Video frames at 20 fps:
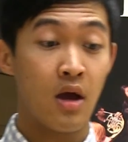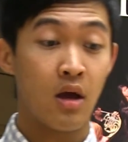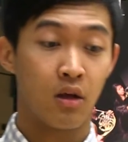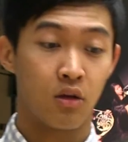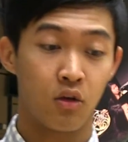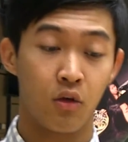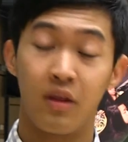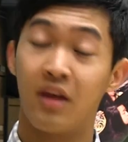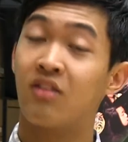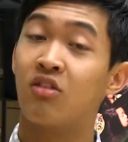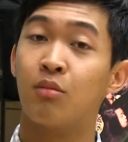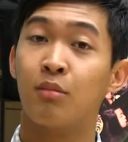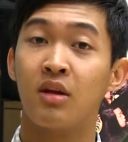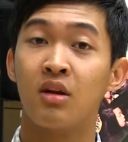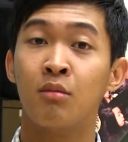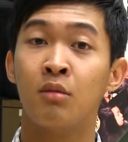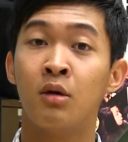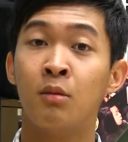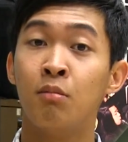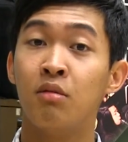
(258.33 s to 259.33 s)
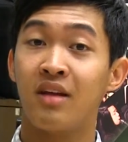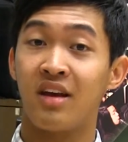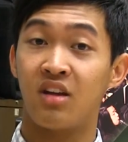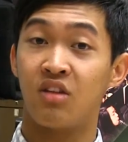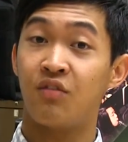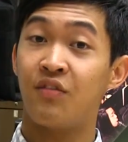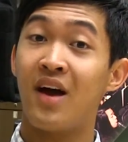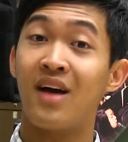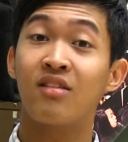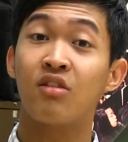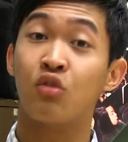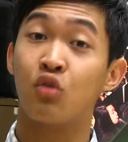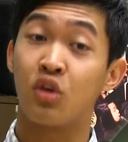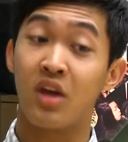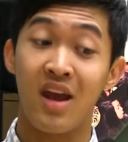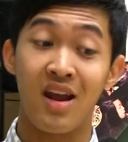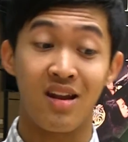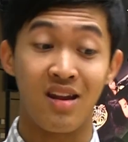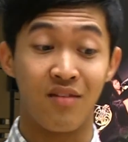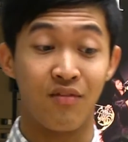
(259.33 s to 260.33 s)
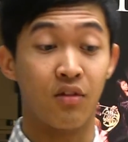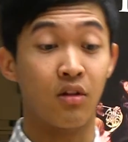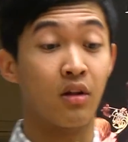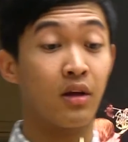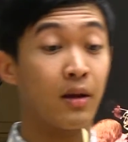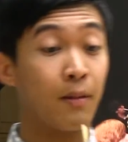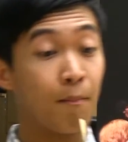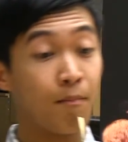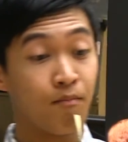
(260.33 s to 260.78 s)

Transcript: so that's the minimum. Play as fast as you can evenly.